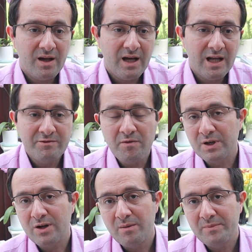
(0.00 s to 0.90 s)
And we
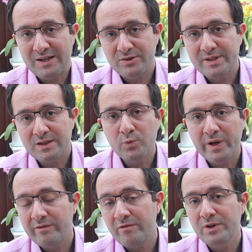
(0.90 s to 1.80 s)
will come back to that
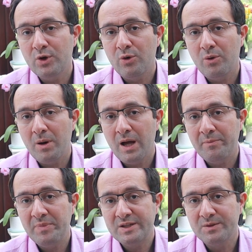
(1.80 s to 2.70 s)
whenever we know
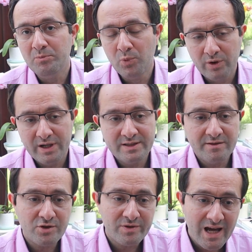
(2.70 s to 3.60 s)
a bit more. In
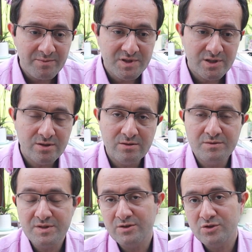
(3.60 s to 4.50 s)
terms of your
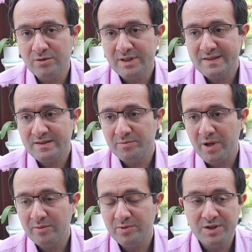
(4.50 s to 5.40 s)
MCQs and short answer
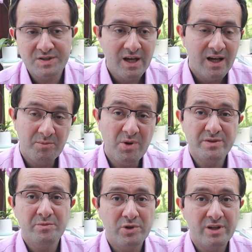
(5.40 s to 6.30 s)
papers, and
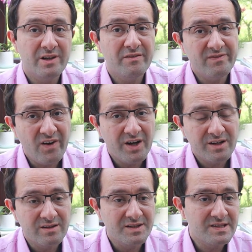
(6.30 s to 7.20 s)
most importantly
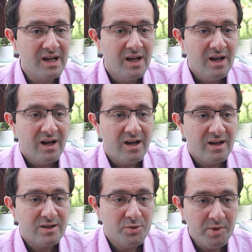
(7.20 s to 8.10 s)
finals,
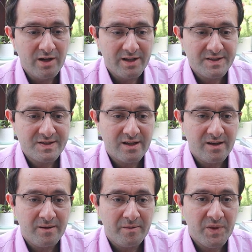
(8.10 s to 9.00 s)
to be honest,
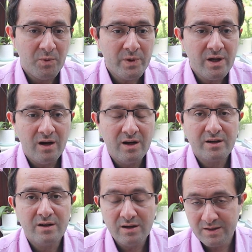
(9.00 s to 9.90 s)
we are
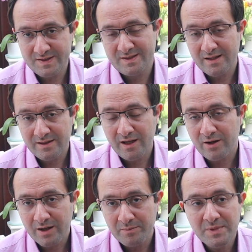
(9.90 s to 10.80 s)
constantly, and
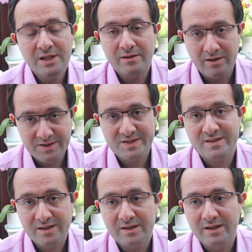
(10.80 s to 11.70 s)
I mean
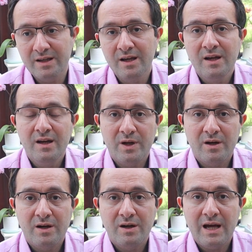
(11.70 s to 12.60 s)
constantly, we
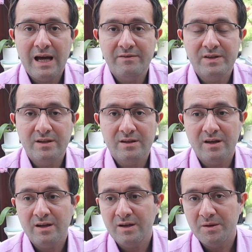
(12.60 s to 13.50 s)
are having
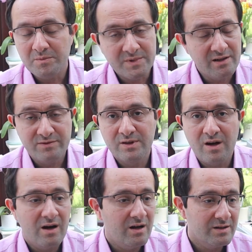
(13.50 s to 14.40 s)
telephone
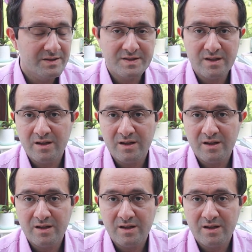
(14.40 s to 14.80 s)
calls,